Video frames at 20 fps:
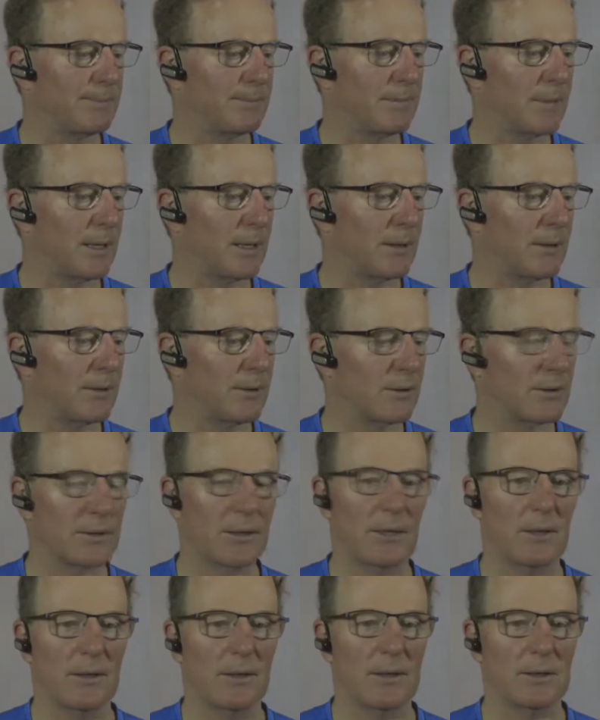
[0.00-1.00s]
My goodness.
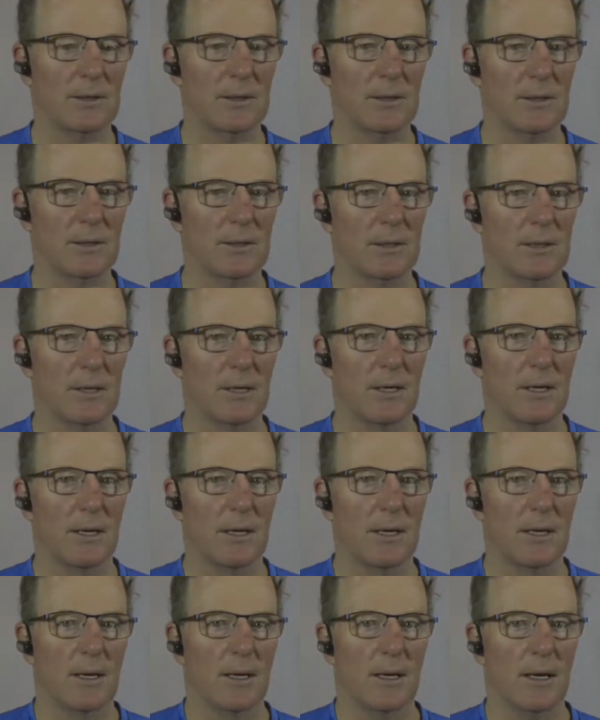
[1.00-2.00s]
And this
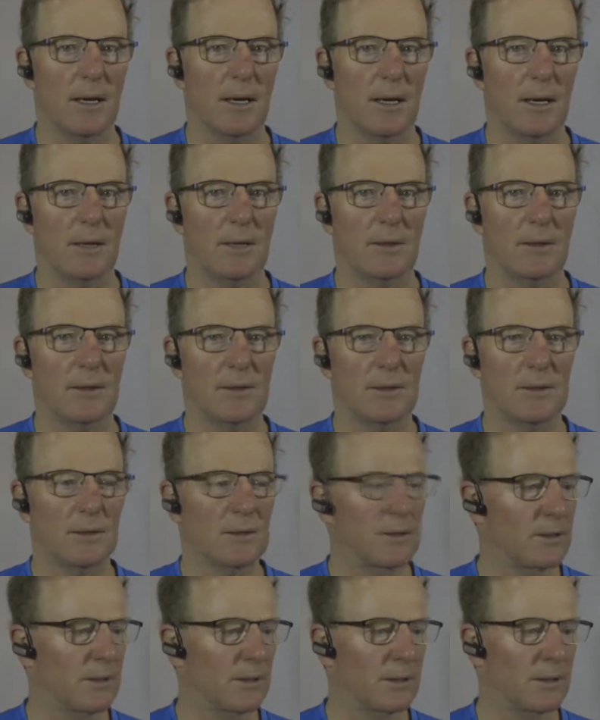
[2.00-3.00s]

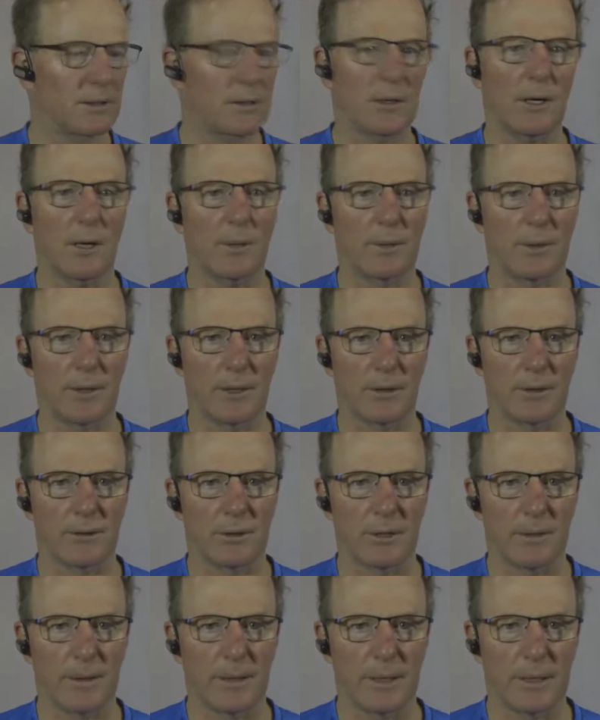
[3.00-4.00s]
isn't the guitar player,
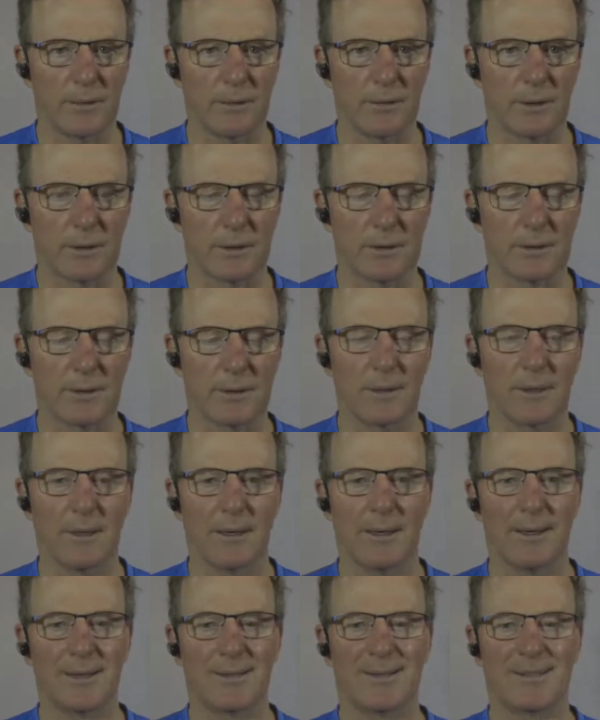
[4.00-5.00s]
Jimi Hendrix.
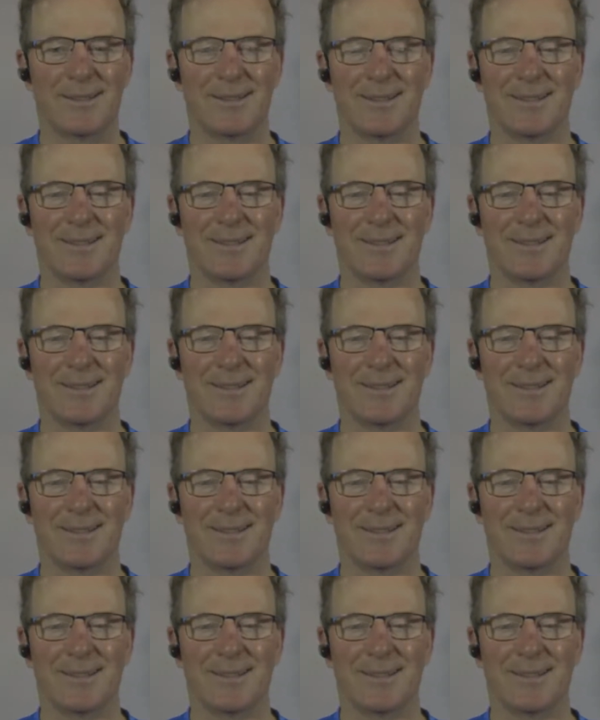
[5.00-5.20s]
It's